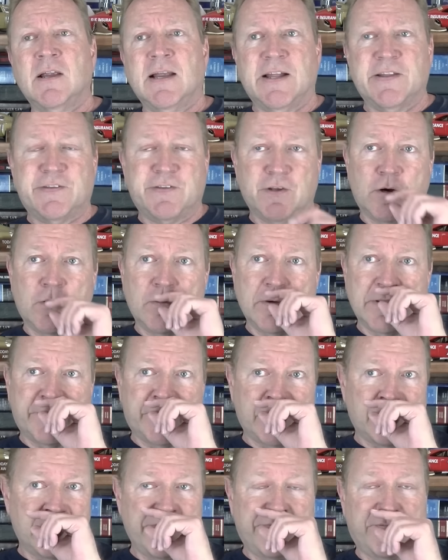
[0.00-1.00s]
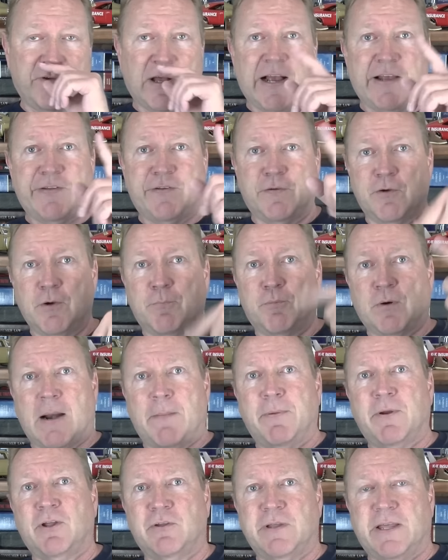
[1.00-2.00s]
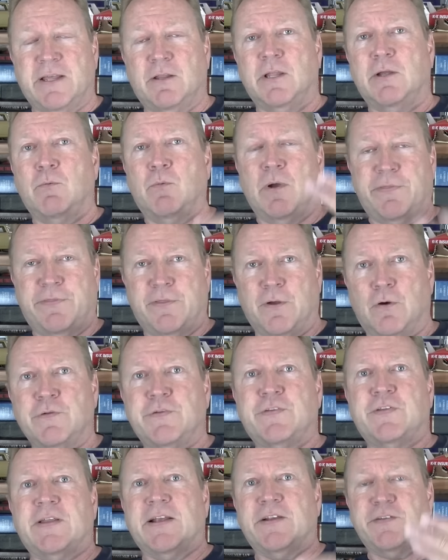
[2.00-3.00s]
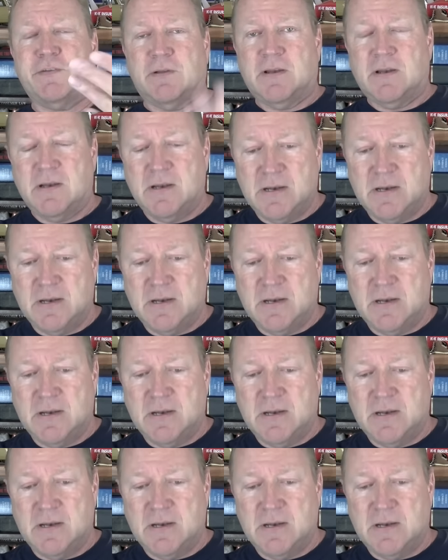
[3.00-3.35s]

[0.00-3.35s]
And so if somebody flies over your property legally with those things,